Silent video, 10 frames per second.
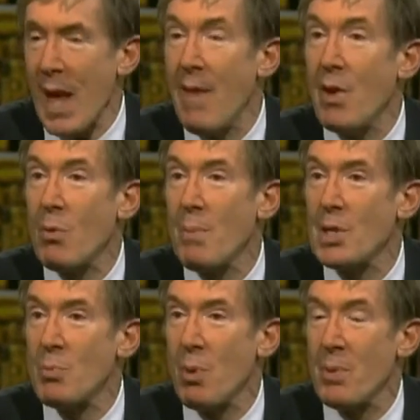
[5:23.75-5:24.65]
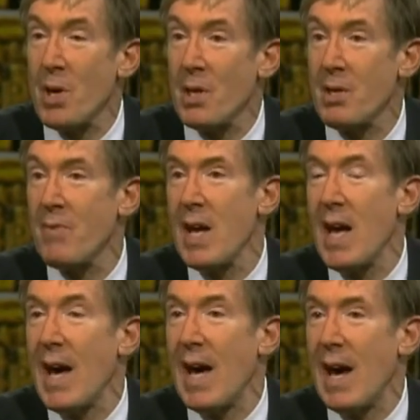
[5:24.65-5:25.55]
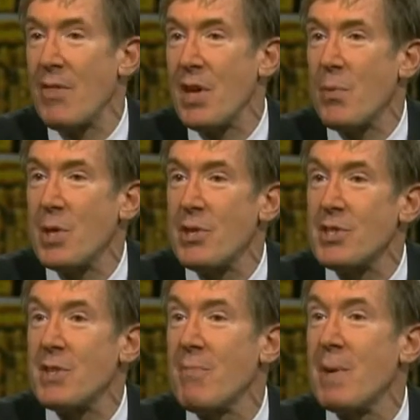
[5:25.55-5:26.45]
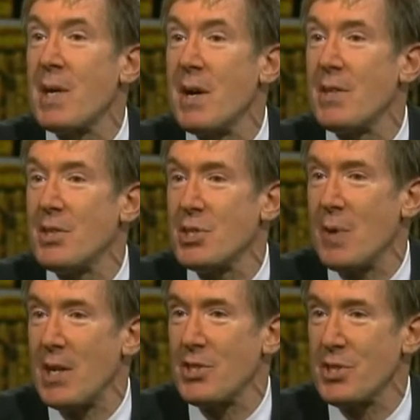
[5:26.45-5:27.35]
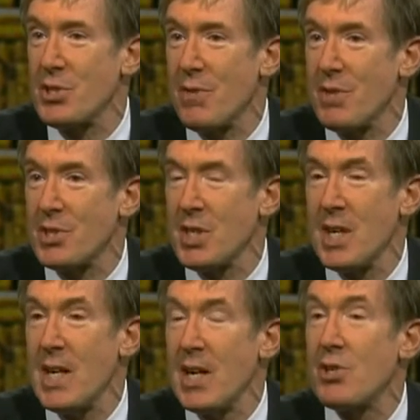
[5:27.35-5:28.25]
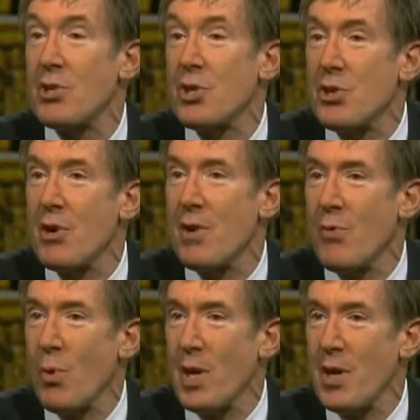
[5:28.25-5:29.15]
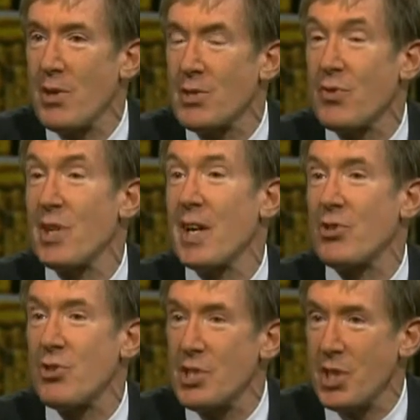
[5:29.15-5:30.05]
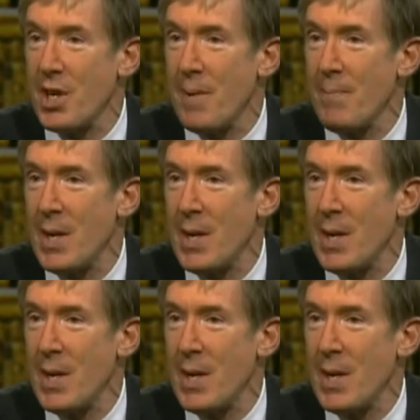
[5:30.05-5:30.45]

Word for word: I think we're much more productive, and I think we just have begun to scratch the surface. It took 30 to 40 years for electricity